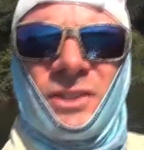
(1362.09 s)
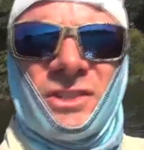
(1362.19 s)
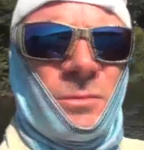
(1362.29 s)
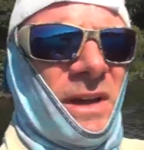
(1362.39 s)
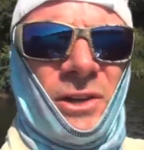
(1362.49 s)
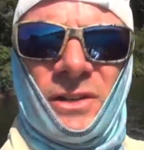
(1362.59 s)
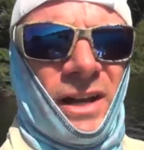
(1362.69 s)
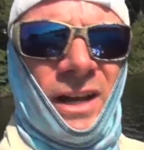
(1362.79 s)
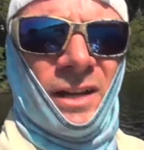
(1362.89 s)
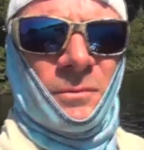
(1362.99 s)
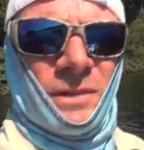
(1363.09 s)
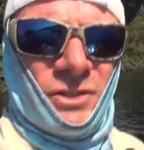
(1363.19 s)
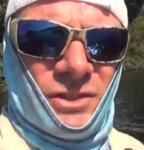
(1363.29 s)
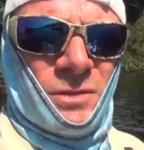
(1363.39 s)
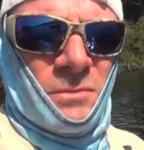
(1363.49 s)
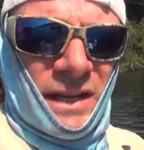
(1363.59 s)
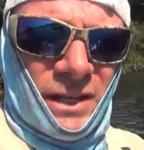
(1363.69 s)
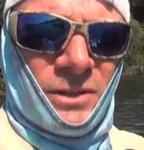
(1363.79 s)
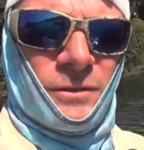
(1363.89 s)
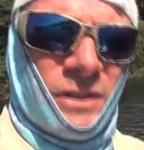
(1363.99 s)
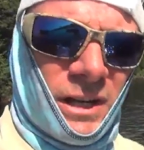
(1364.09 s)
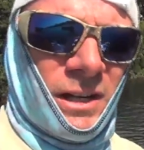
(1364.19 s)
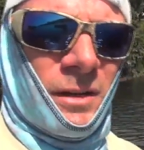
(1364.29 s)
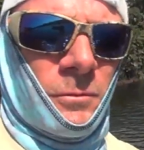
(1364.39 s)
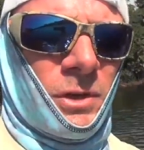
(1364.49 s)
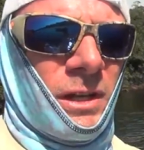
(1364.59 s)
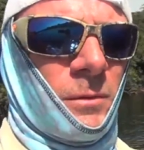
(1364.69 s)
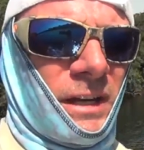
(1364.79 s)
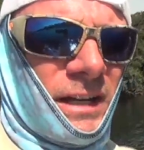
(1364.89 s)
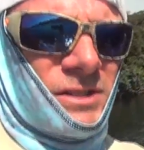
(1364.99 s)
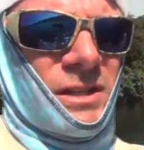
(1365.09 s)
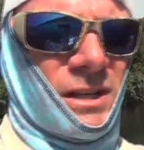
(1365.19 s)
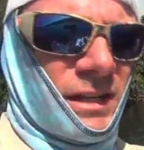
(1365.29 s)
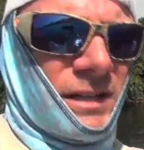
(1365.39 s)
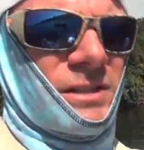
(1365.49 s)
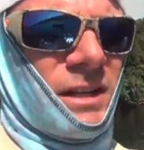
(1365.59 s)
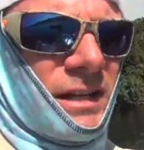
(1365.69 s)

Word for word: It's just a matter of time. It's just a matter of time. You keep casting and casting,